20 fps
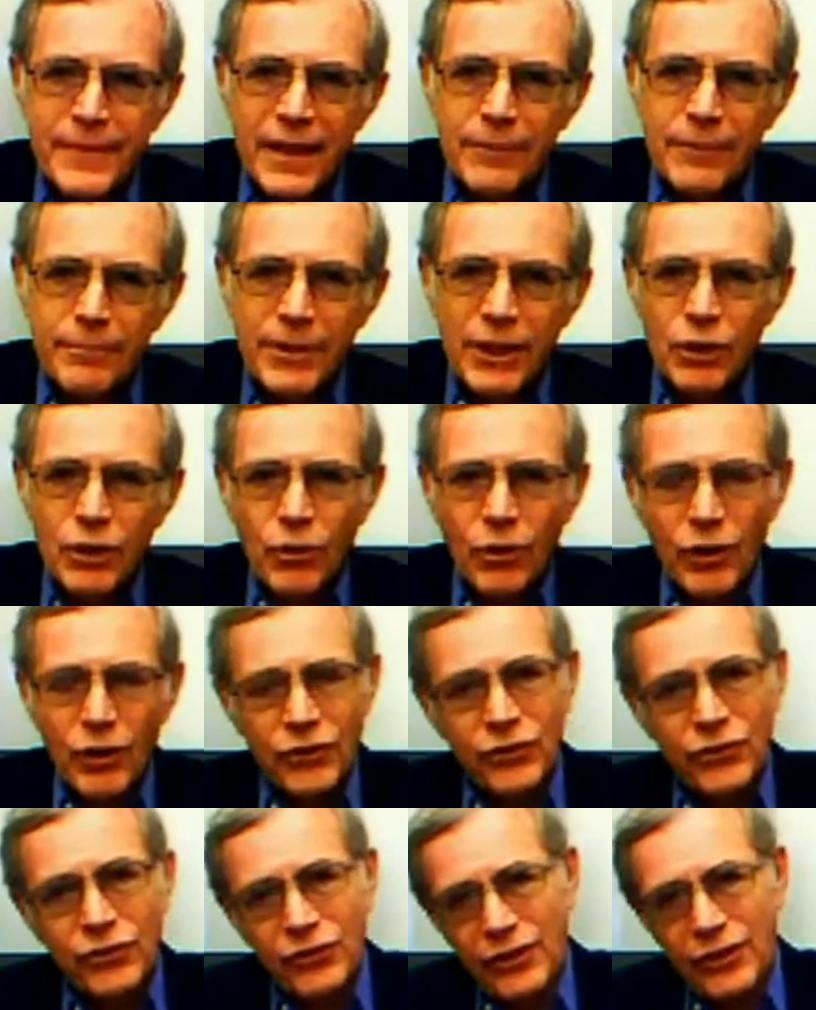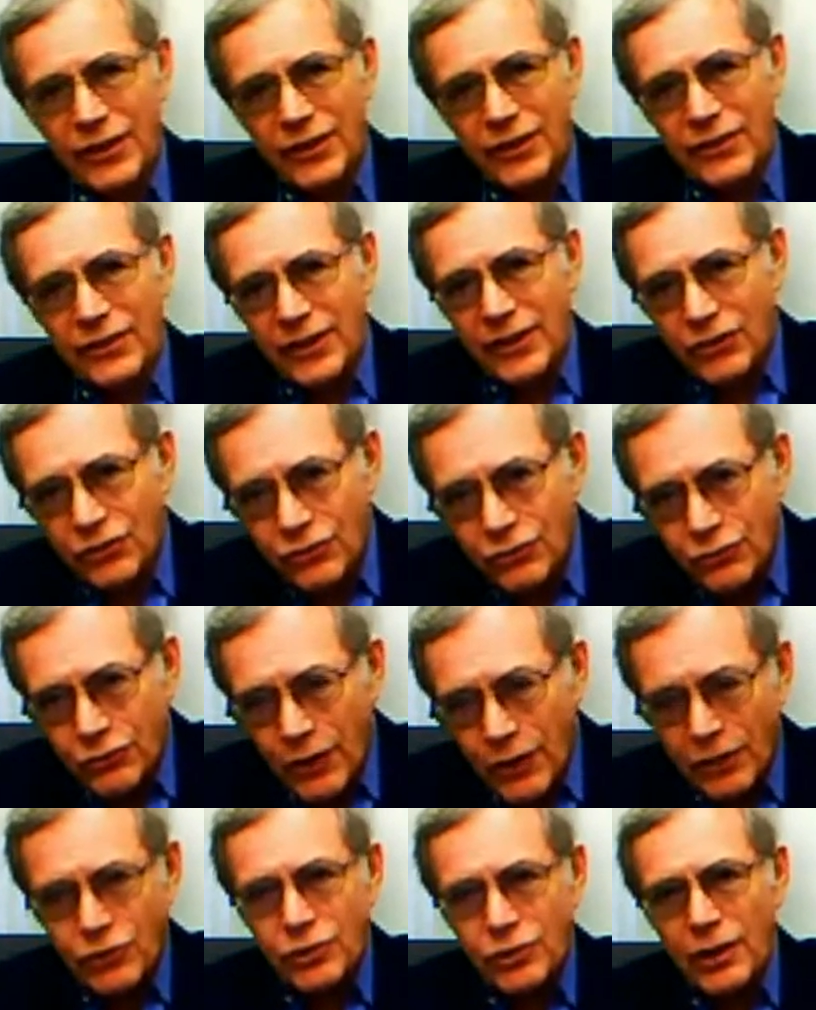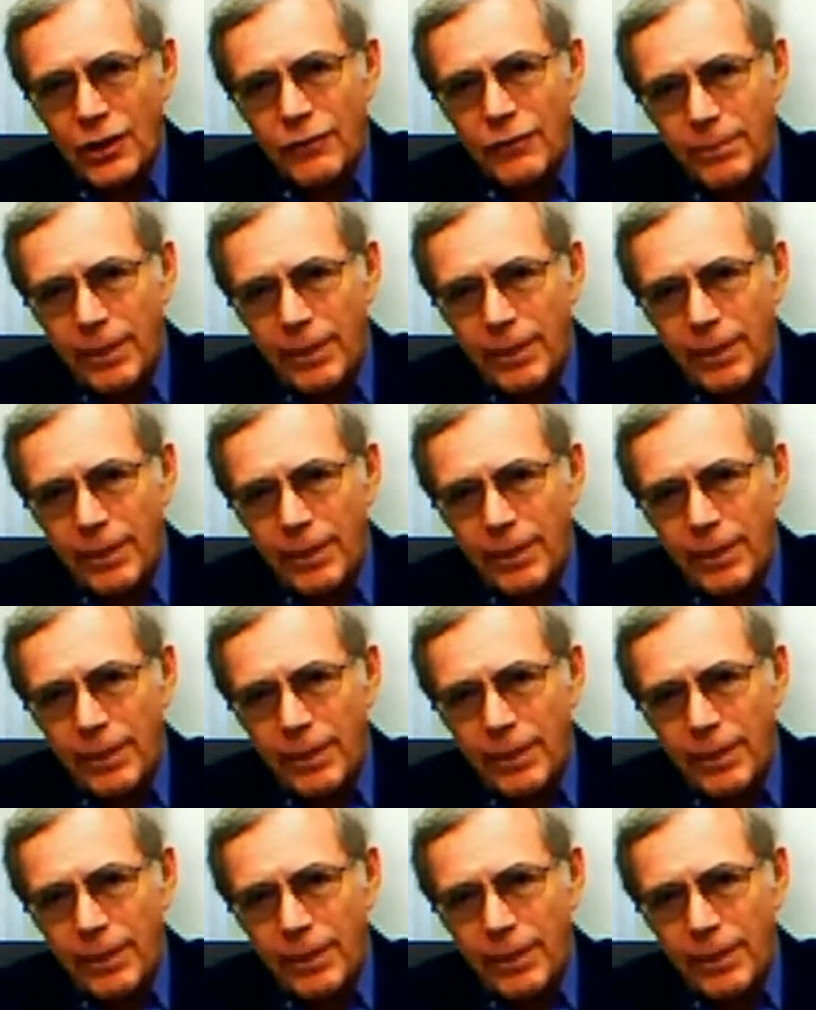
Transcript: because the structure of